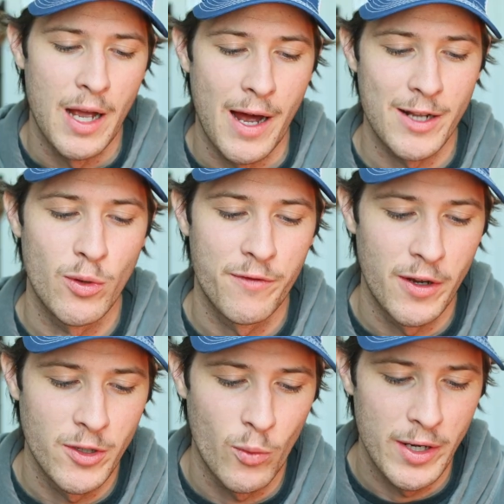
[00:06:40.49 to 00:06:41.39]
How does one
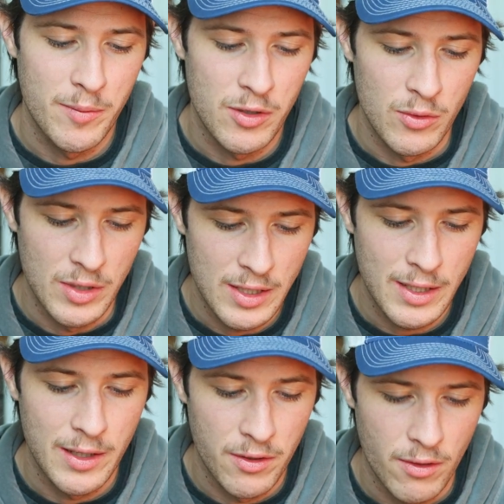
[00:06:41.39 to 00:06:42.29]
find a way to be
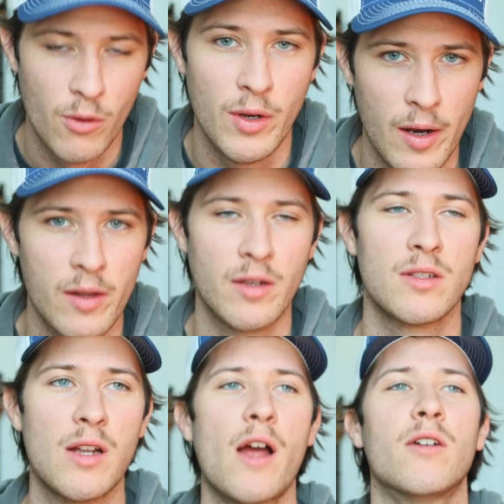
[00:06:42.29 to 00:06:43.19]
unique in their own editing
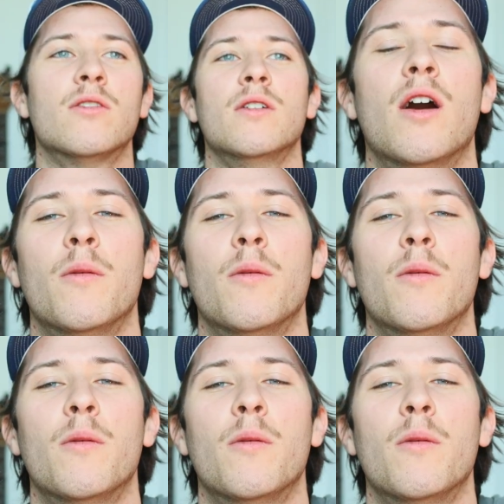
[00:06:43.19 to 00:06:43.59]
style?